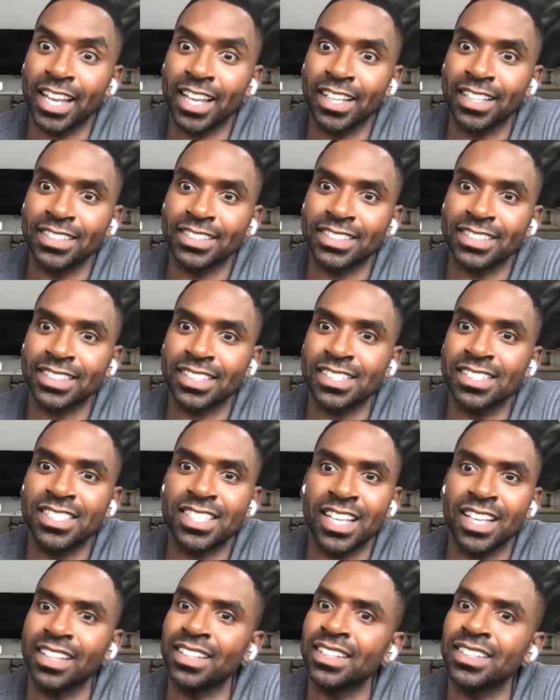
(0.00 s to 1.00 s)
gays
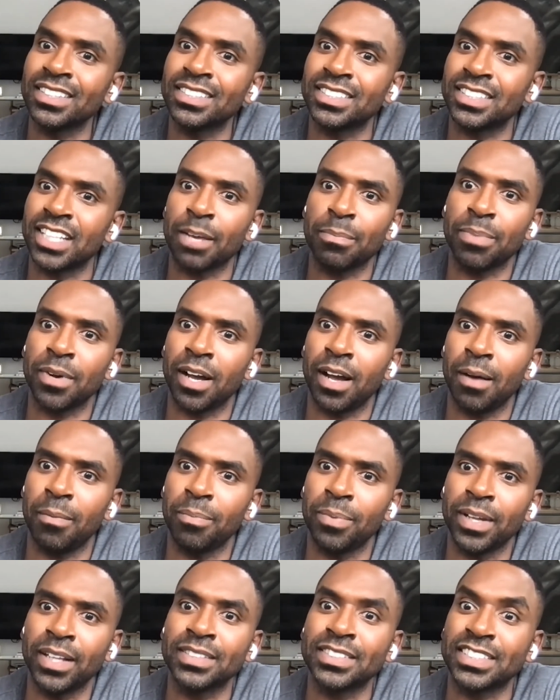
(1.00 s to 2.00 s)
didn't step
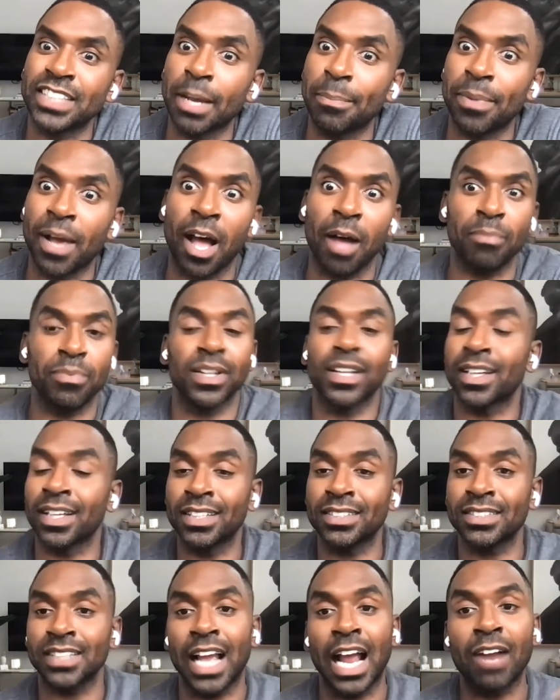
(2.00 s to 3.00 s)
up and step out,
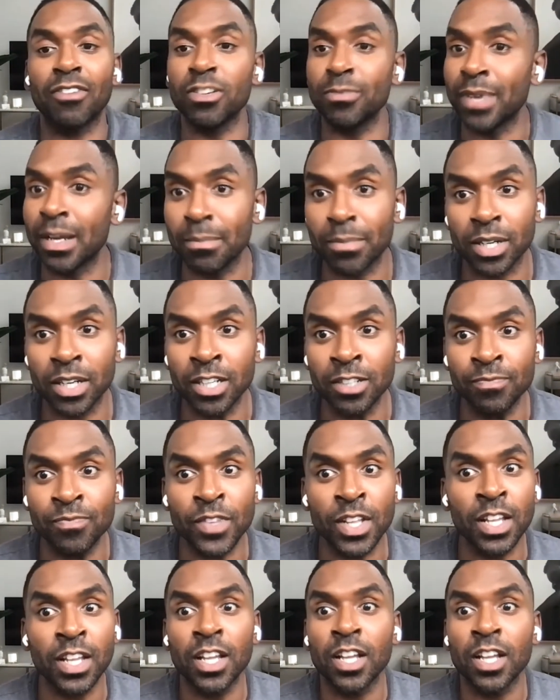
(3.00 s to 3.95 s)
because I remember